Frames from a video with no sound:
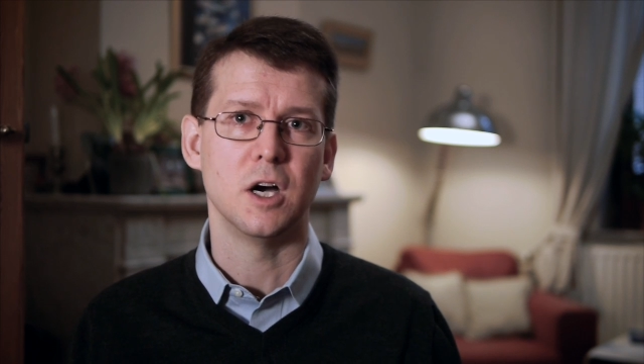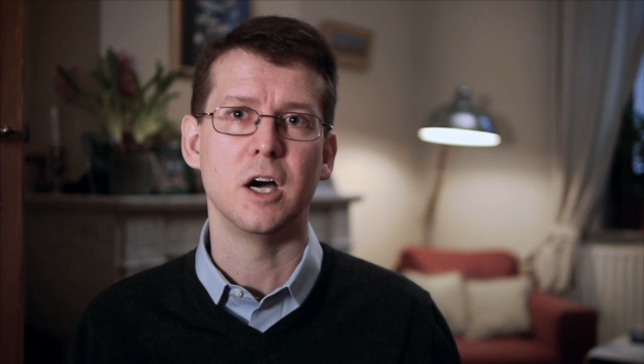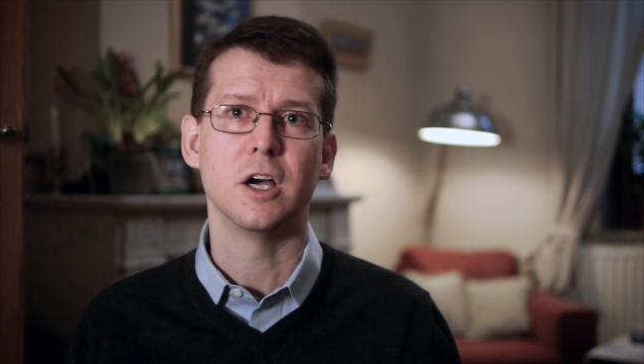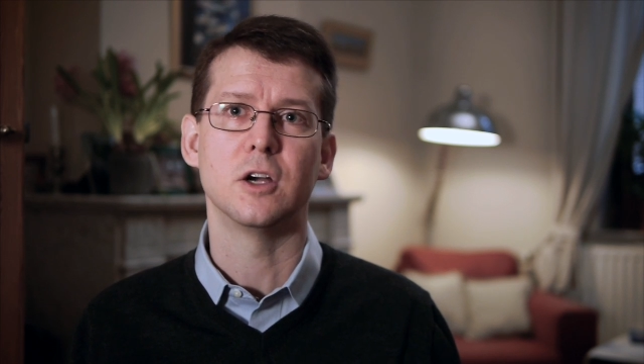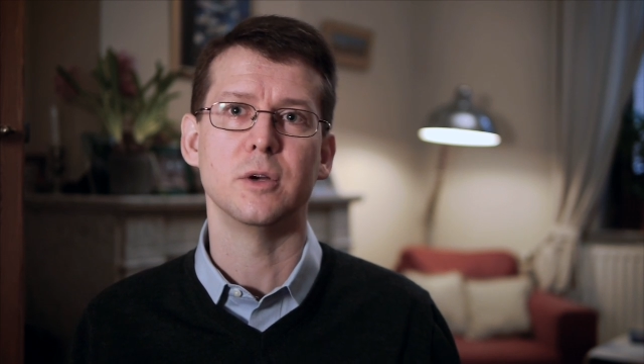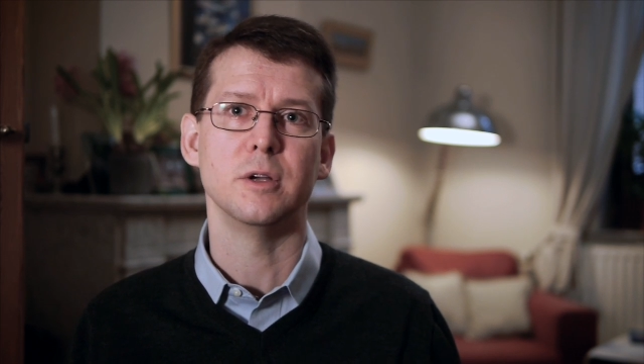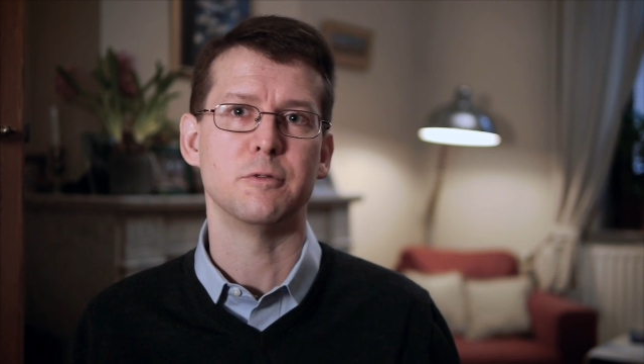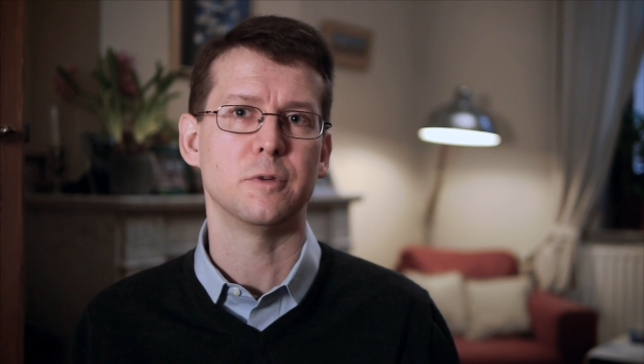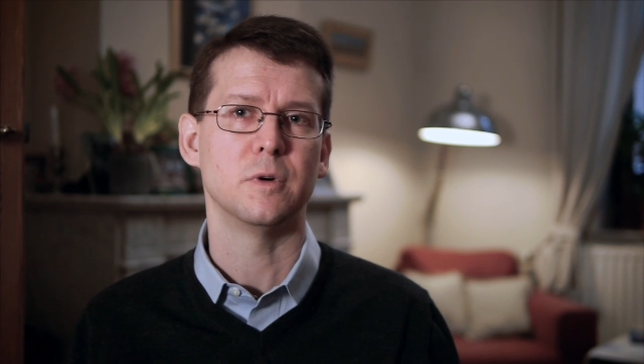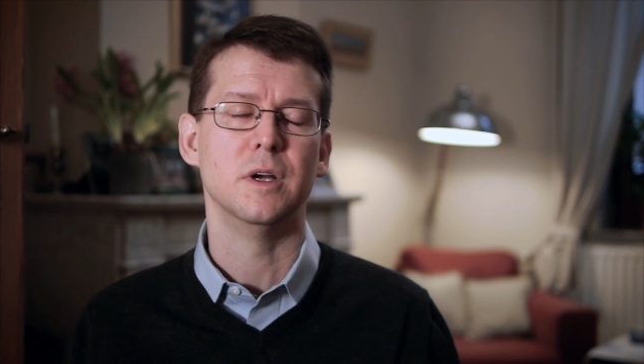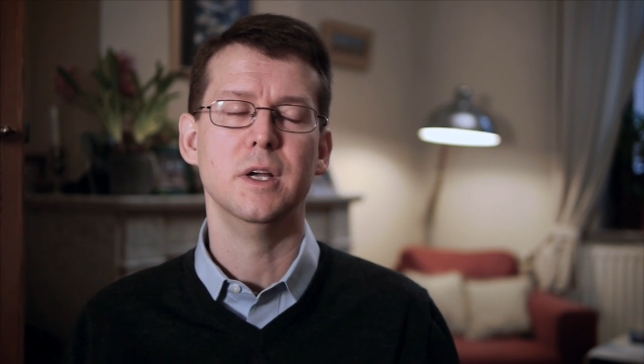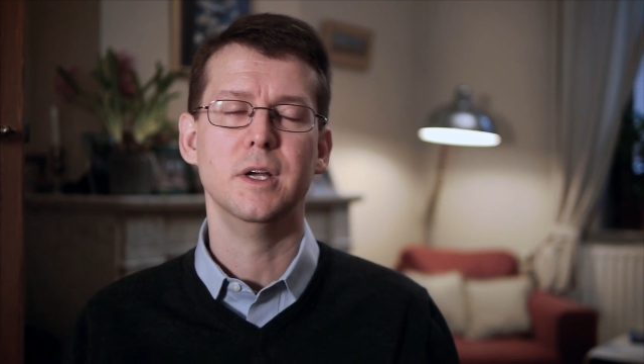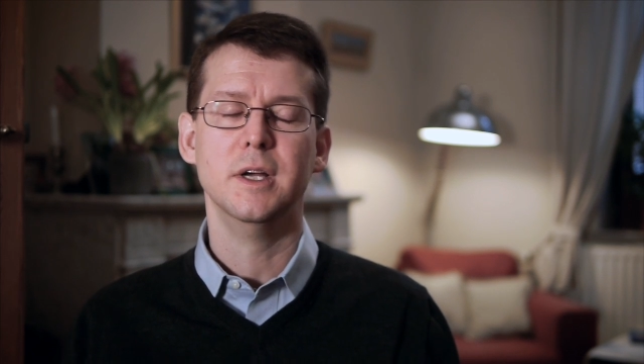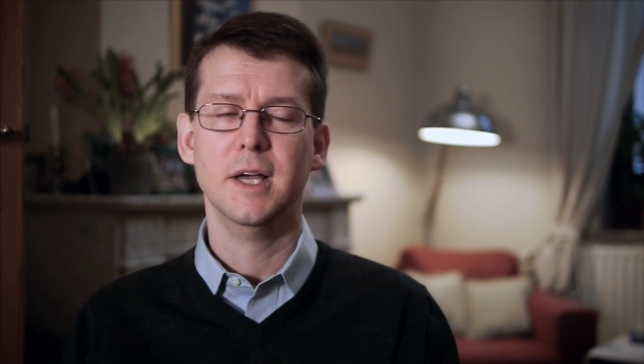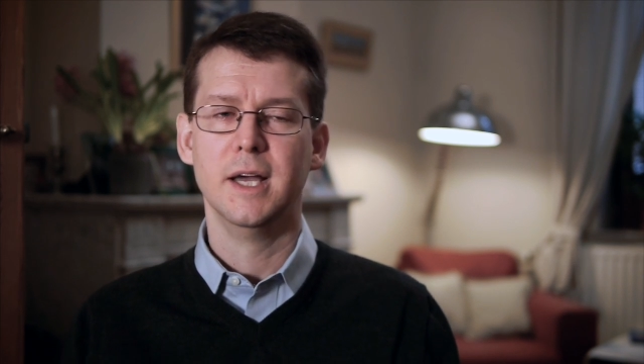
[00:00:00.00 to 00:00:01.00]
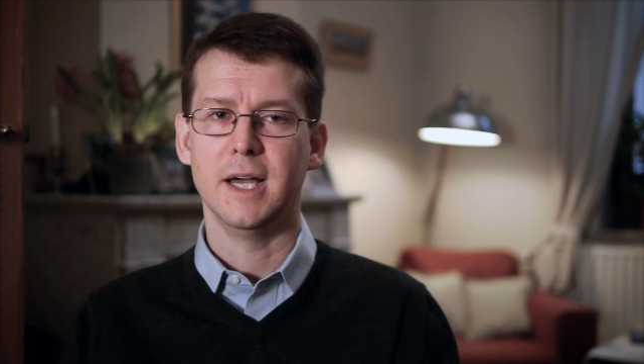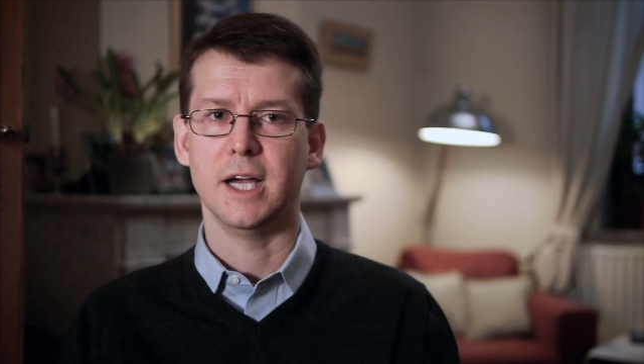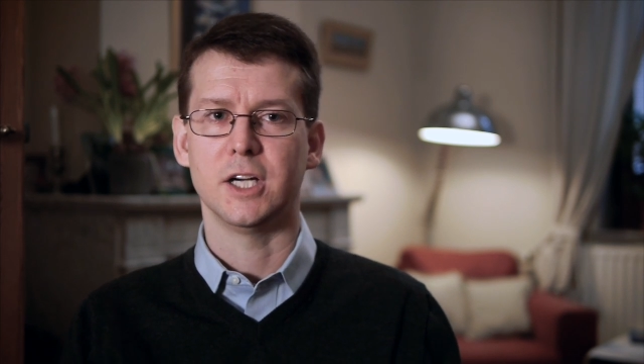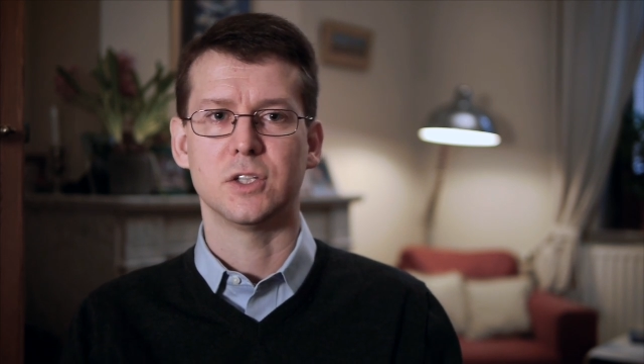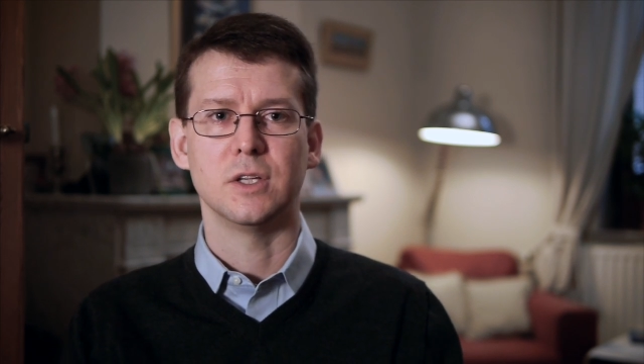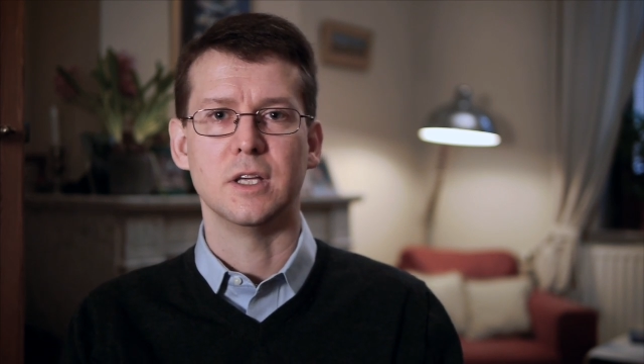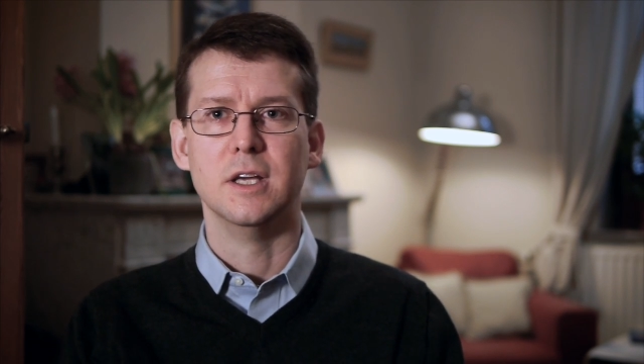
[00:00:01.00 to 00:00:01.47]
Hungary for
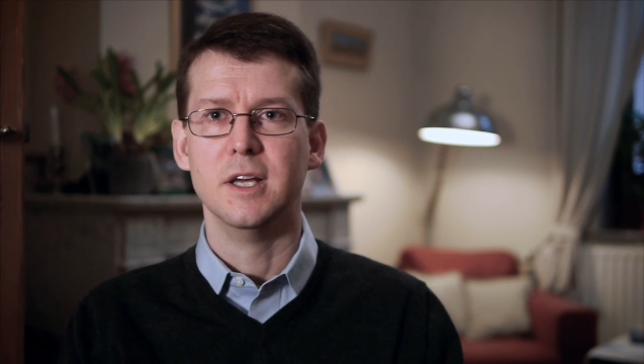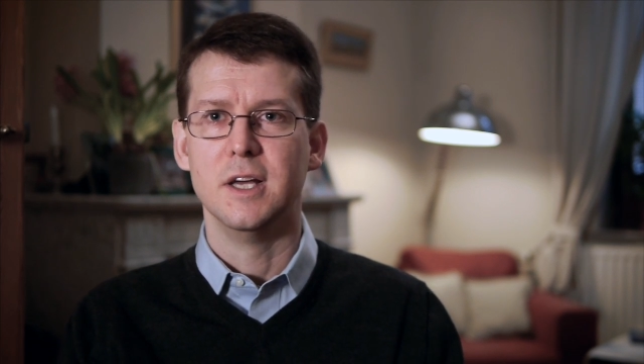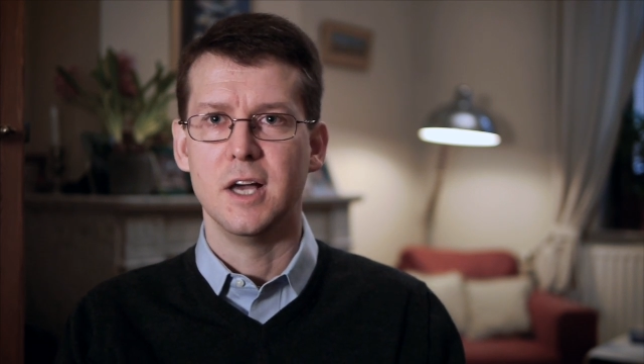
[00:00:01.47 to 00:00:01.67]
actually